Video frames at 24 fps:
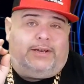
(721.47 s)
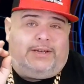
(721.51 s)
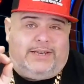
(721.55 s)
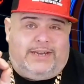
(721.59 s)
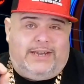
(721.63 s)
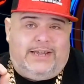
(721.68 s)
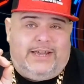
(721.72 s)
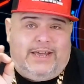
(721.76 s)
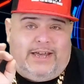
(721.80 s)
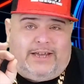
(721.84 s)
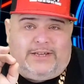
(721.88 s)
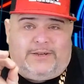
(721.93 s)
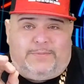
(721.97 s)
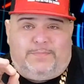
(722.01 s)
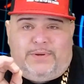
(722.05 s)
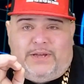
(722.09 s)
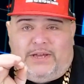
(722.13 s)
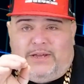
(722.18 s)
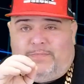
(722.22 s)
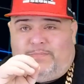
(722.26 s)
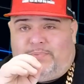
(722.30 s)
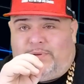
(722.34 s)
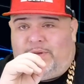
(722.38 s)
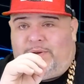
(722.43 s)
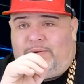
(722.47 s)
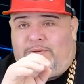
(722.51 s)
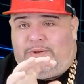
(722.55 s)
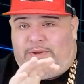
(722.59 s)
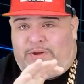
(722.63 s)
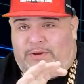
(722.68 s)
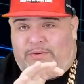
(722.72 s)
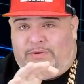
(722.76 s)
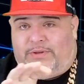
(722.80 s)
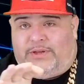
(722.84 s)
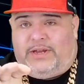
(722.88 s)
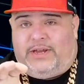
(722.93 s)
DSP,
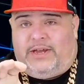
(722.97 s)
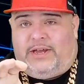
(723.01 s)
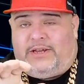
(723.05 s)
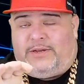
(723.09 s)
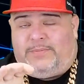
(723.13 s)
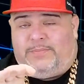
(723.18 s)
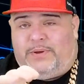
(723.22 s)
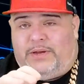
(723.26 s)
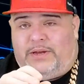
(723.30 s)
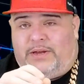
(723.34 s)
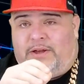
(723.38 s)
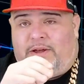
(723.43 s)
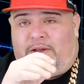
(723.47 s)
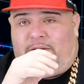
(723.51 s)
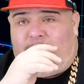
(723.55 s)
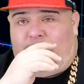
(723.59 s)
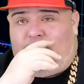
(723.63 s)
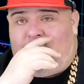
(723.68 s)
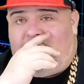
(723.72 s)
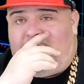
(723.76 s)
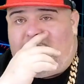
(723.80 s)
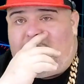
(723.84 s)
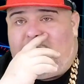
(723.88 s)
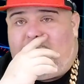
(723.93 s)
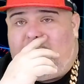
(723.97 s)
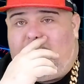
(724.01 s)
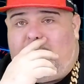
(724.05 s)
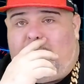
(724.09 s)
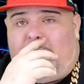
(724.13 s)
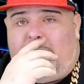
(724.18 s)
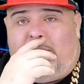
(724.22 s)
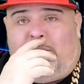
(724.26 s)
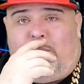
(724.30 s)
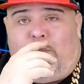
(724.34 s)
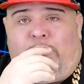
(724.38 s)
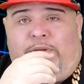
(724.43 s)
Bluetooth DSP on the way
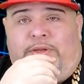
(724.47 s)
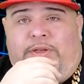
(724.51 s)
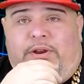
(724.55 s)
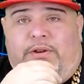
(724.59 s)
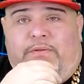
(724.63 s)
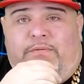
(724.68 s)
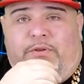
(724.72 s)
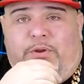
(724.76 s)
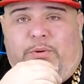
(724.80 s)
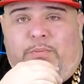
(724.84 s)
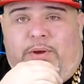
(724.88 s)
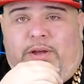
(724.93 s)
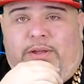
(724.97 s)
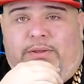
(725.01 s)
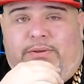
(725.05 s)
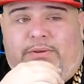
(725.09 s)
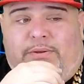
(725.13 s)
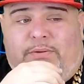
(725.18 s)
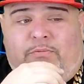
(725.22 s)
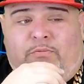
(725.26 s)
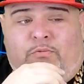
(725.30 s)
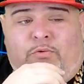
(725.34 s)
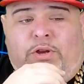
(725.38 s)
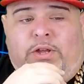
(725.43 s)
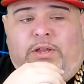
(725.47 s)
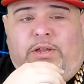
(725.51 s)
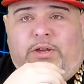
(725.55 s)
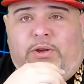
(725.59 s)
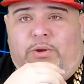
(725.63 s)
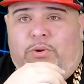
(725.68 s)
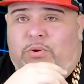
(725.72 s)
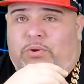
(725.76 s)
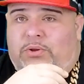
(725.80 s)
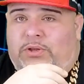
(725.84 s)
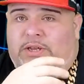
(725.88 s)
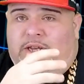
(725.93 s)
within a few months. Really
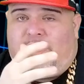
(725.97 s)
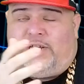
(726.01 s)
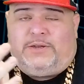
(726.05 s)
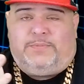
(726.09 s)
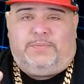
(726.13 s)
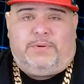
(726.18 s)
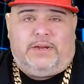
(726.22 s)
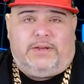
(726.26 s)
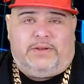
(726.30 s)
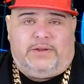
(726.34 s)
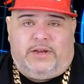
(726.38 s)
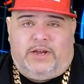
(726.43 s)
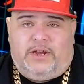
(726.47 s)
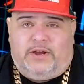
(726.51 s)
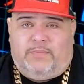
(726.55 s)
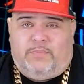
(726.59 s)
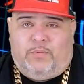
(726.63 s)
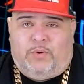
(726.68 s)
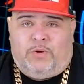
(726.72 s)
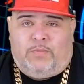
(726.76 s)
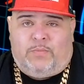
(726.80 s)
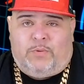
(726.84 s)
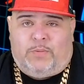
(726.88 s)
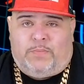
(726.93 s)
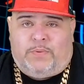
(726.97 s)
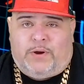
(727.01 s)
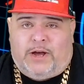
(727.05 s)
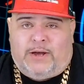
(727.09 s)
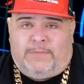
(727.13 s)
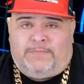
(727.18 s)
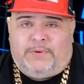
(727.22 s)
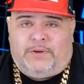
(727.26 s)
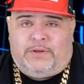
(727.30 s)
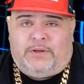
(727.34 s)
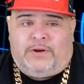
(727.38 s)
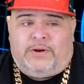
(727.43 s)
cool. DSP is, again, more and more
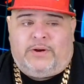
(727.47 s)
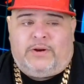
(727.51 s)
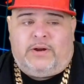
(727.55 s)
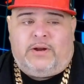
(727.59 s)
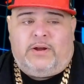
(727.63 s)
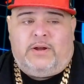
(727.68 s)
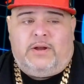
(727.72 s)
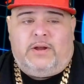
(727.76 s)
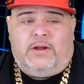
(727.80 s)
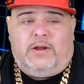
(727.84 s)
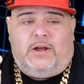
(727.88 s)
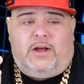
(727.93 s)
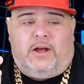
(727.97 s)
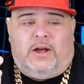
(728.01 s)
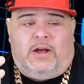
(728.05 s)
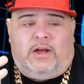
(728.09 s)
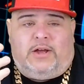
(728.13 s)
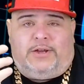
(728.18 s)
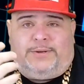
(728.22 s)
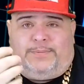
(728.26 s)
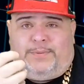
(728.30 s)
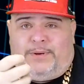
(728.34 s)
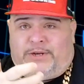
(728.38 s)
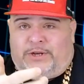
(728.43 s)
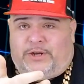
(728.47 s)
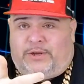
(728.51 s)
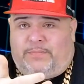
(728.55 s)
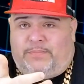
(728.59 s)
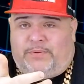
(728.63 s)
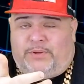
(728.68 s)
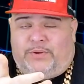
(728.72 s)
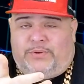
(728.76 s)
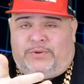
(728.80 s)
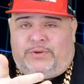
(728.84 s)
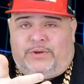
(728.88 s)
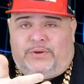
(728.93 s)
popular, especially
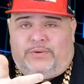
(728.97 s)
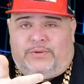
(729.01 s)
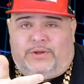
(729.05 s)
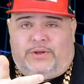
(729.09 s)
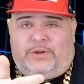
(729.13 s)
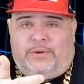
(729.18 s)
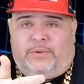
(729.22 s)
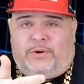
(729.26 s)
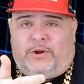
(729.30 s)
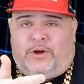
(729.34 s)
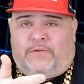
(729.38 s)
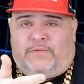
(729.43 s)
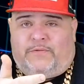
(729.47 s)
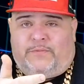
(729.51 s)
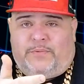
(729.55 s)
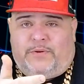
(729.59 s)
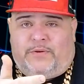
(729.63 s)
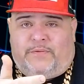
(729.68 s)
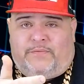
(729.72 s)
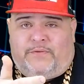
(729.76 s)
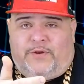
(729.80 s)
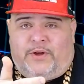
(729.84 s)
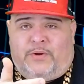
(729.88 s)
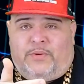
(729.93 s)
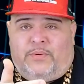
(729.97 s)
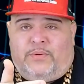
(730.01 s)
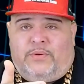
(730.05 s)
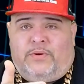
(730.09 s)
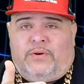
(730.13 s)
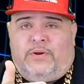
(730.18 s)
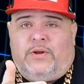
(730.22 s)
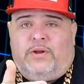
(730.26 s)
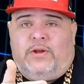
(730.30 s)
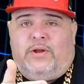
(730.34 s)
Bluetooth. Do it all from your phone.